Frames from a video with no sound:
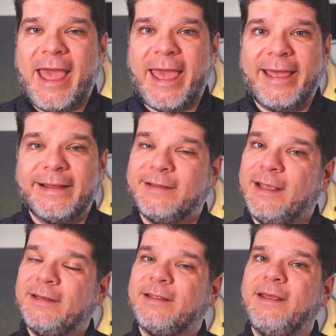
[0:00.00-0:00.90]
and
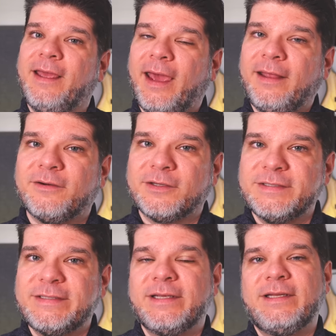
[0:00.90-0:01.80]
it gathers